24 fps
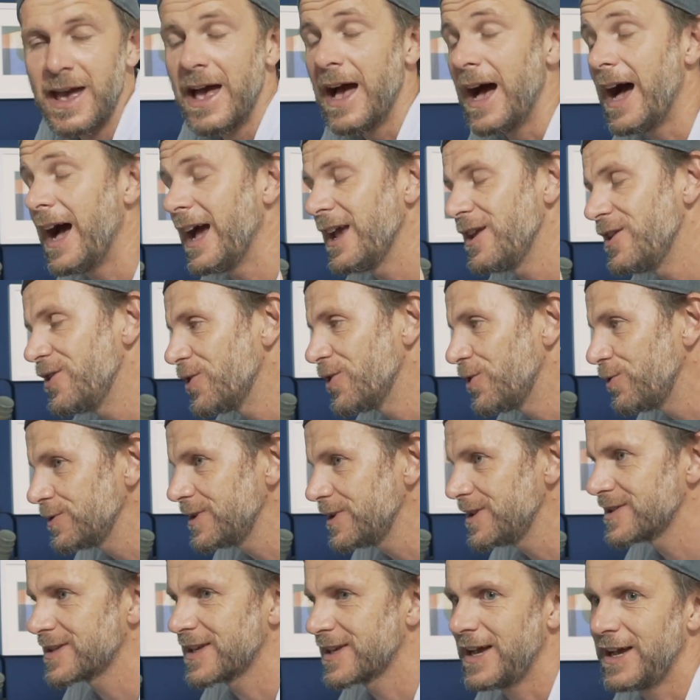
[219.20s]
I know
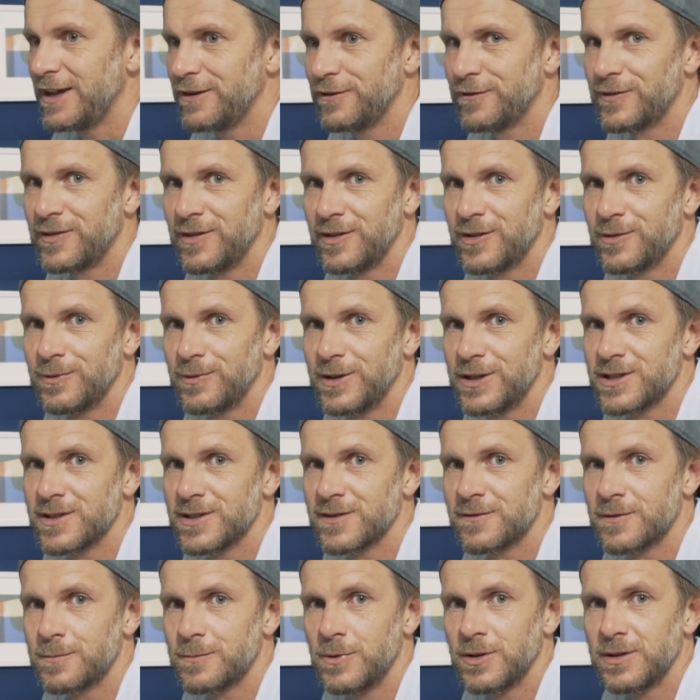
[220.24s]
these kind of situations
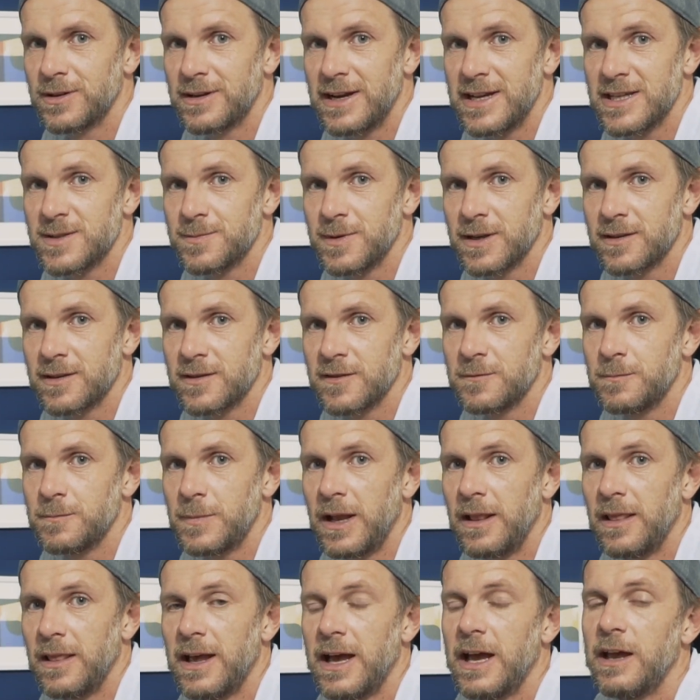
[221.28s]
from other aspects of my
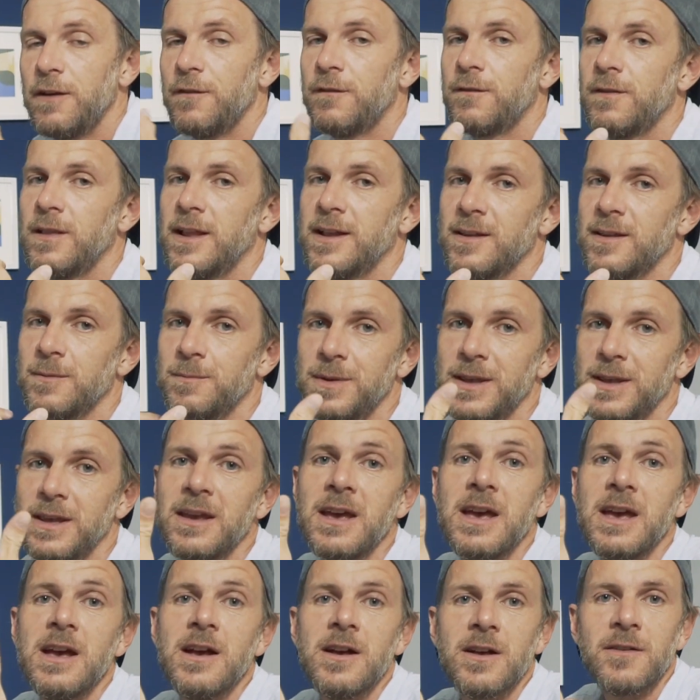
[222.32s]
life, let it be
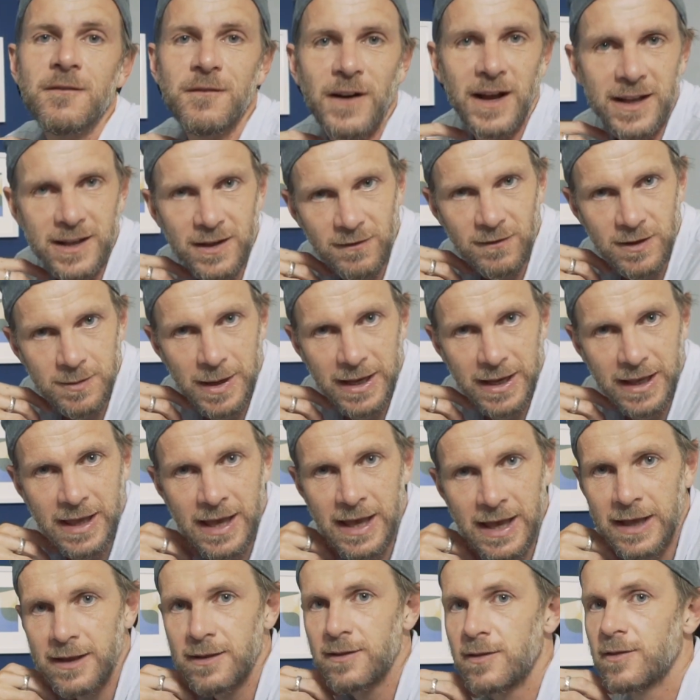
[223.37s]
fighting with my
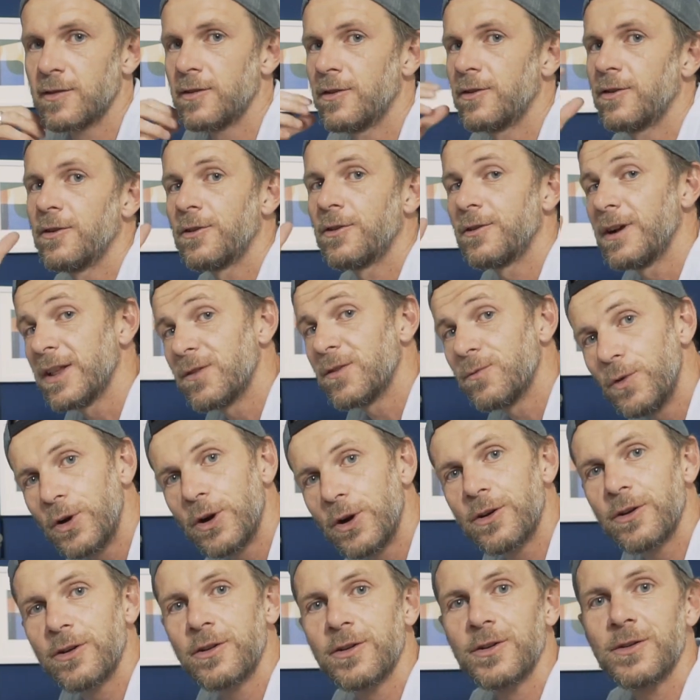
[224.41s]
cancer or at
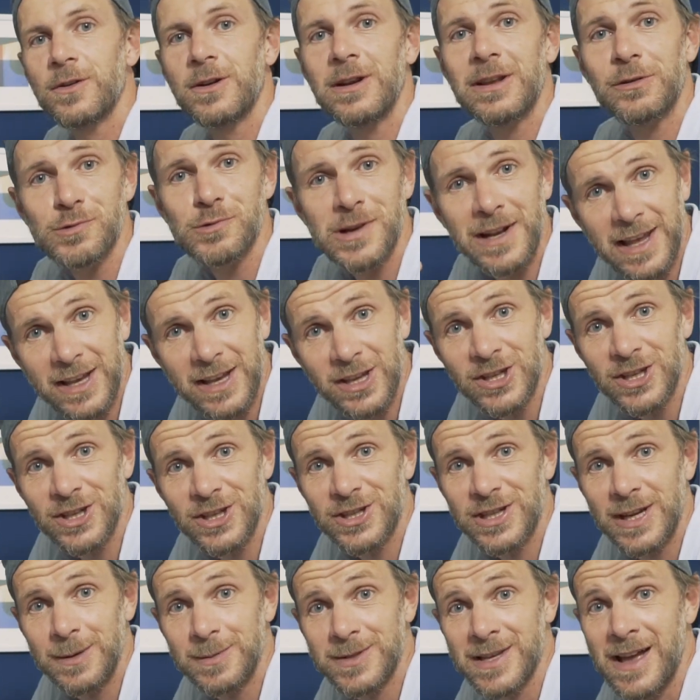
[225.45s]
work or in
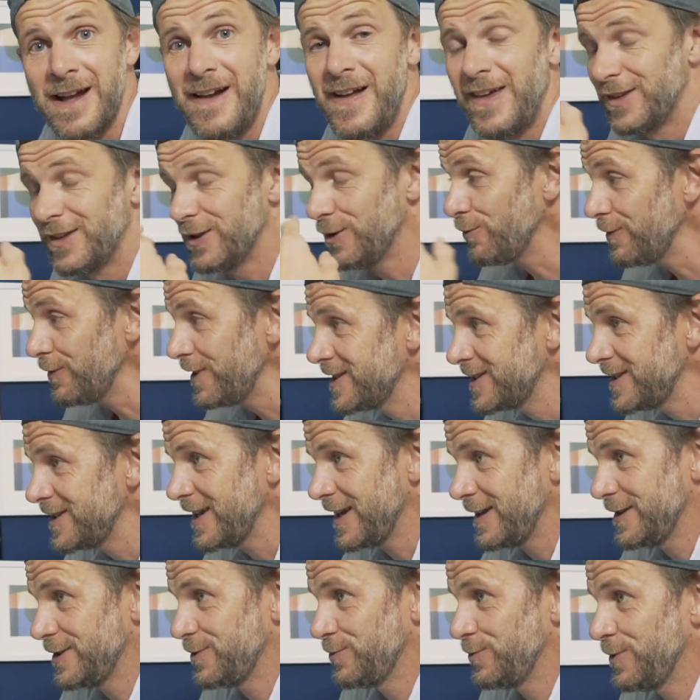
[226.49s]
relationships. The only thing
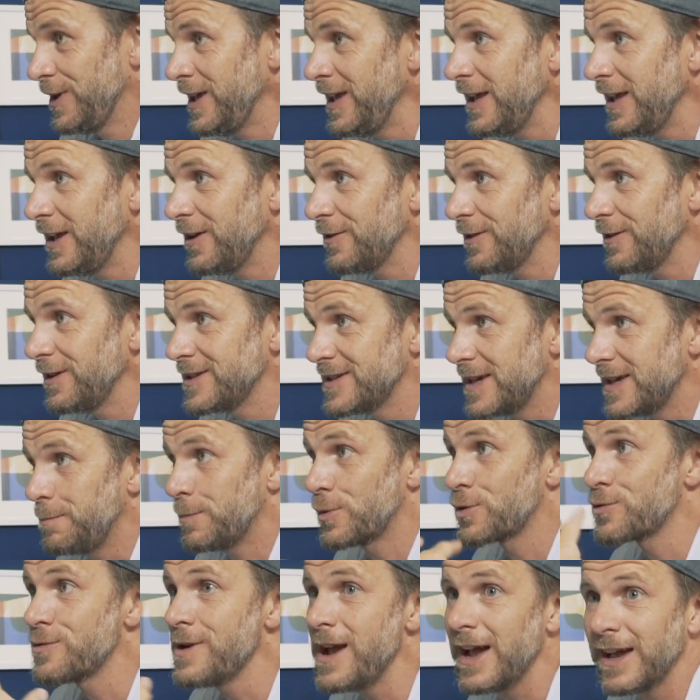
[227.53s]
I do here is I
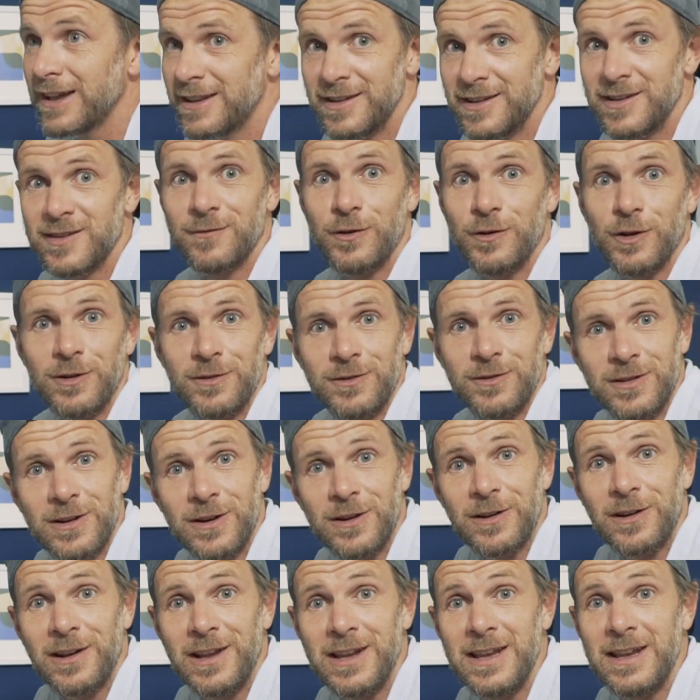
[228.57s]
practice
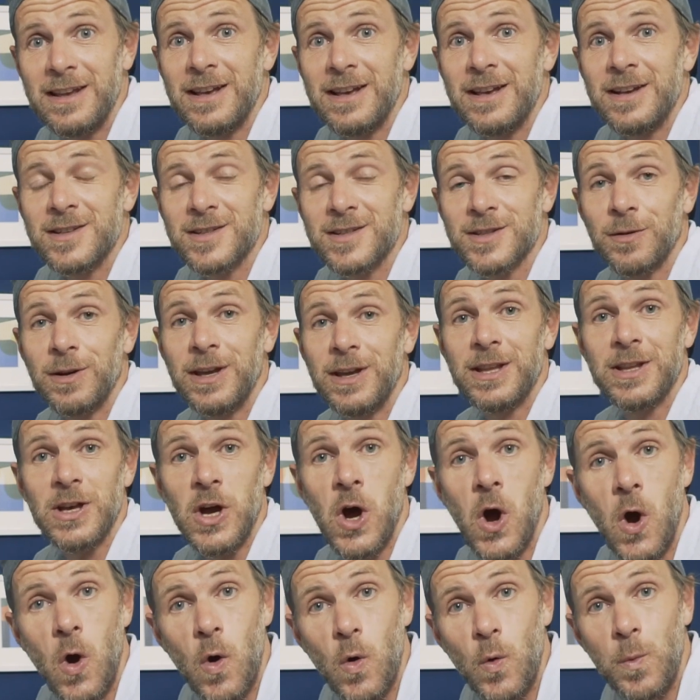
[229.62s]
voluntarily, so in the
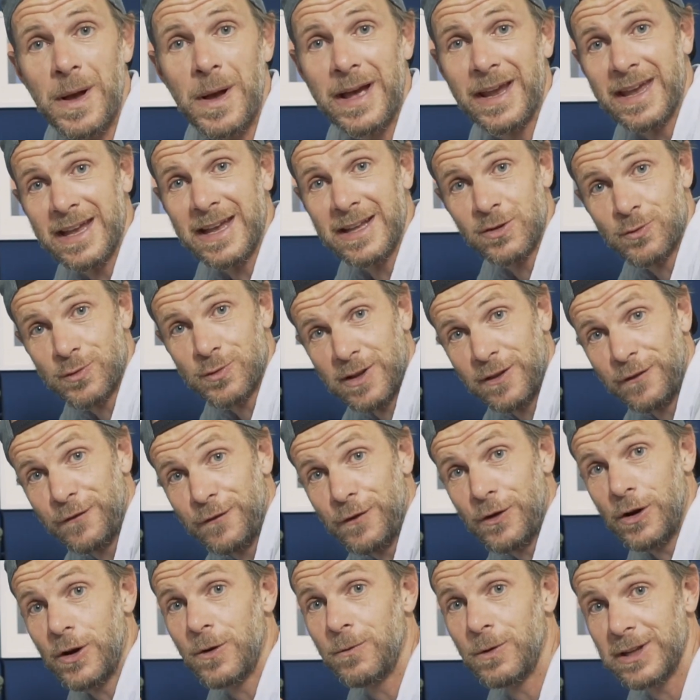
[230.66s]
hope I can
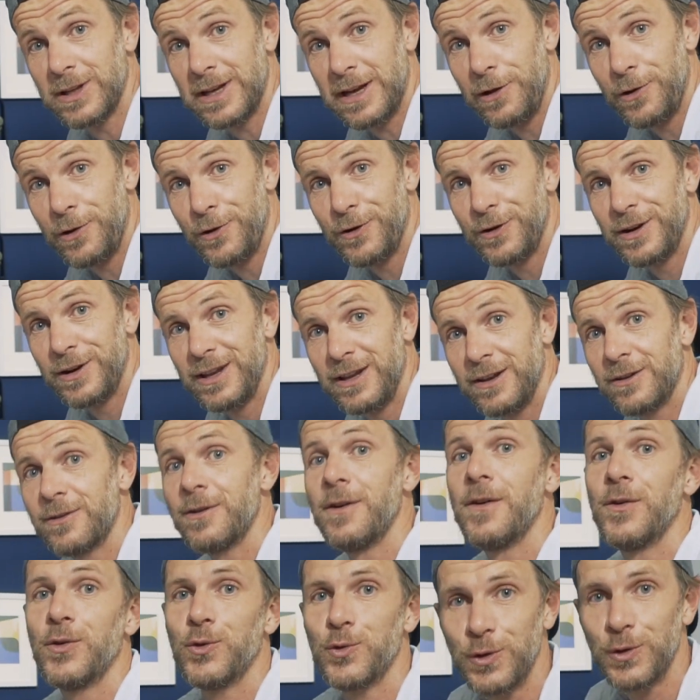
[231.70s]
transfer what I learn here
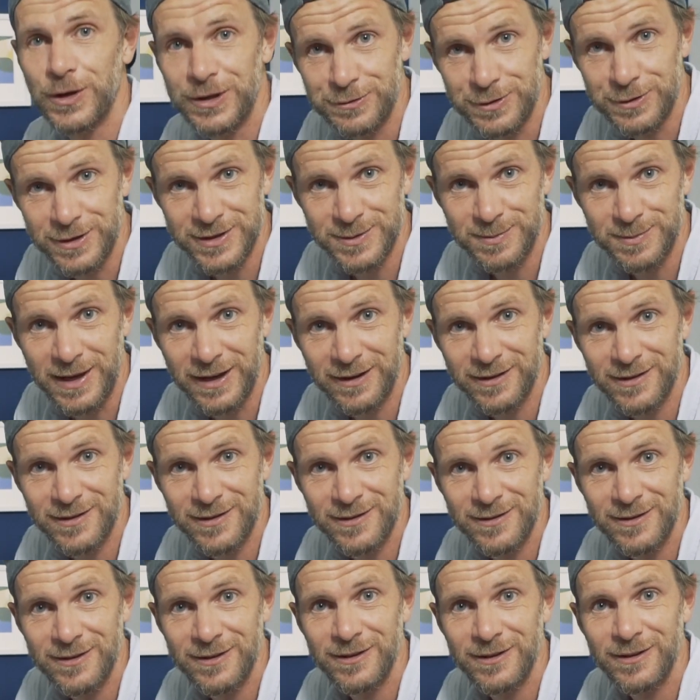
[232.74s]
to other
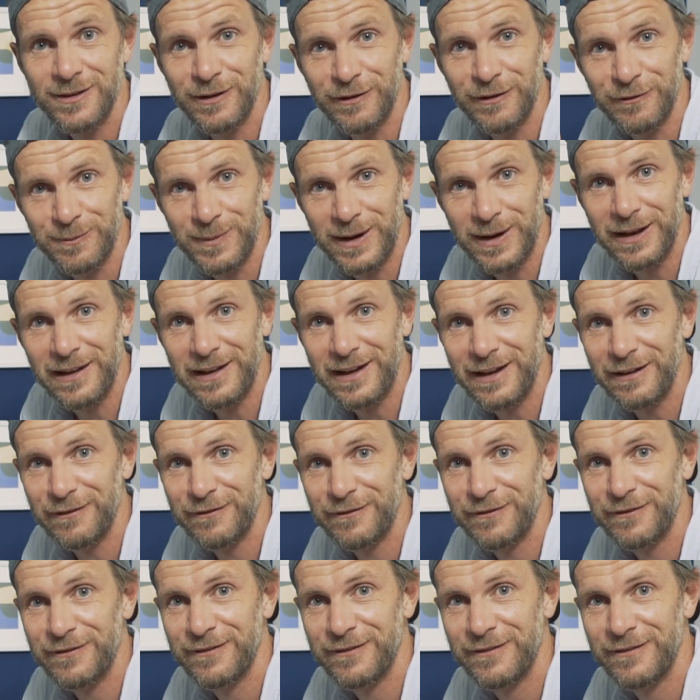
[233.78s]
aspects of my life.